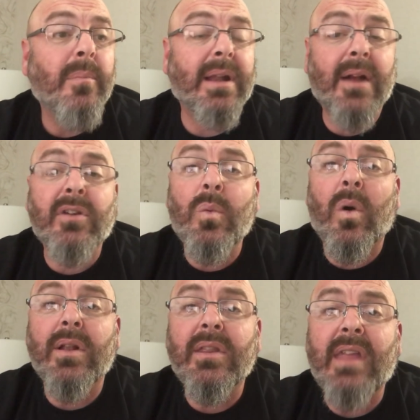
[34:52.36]
but
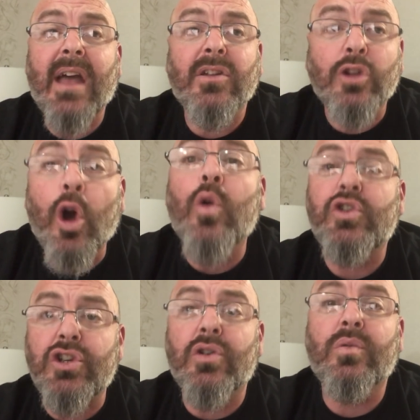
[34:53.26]
everyone that
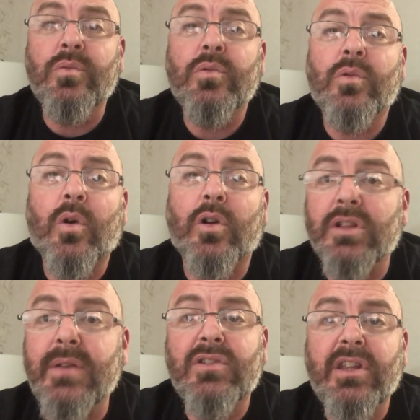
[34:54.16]
knows you or
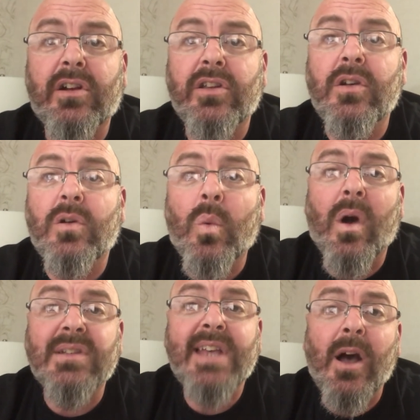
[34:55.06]
lives near you and
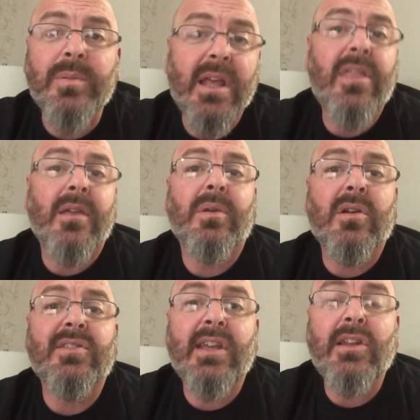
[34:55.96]
wants help, they think
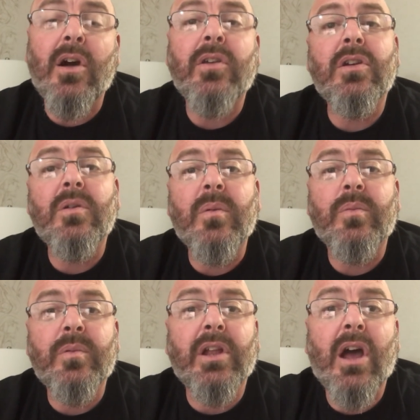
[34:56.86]
because they know you,
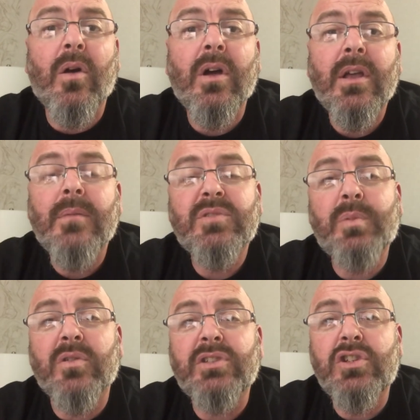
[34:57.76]
you know, I'm
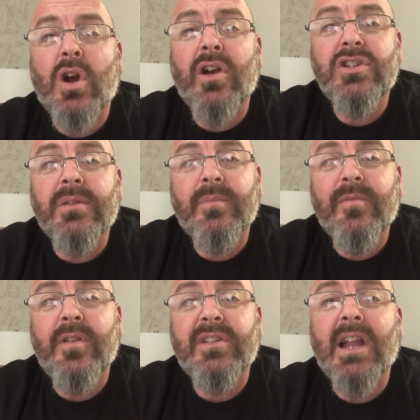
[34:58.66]
supposed to charge you
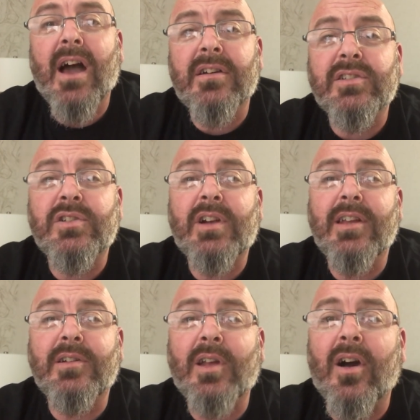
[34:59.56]
$50 to
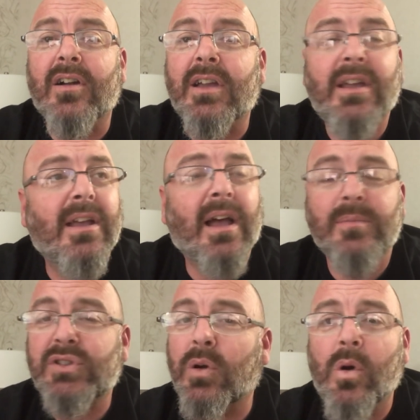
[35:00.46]
train your dog.
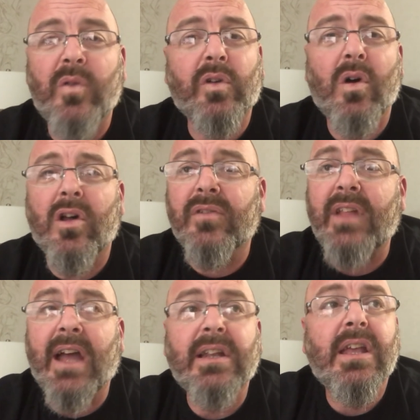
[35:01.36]
I'm so over all of
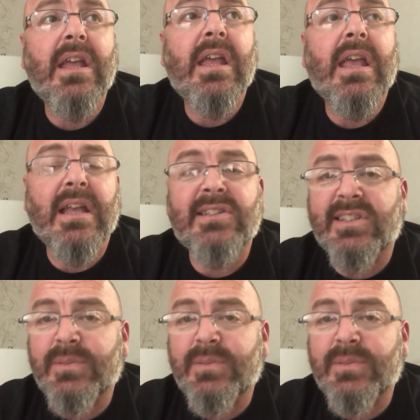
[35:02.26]
that. It's